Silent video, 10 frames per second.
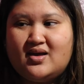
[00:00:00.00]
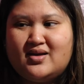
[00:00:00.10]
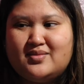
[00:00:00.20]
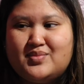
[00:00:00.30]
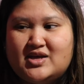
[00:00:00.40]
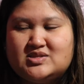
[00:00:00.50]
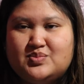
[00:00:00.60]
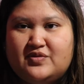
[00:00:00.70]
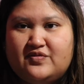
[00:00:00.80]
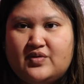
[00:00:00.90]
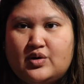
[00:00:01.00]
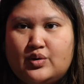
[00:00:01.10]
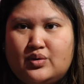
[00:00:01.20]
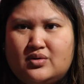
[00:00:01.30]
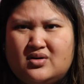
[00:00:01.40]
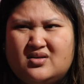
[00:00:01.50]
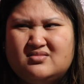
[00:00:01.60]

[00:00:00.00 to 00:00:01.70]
it makes me feel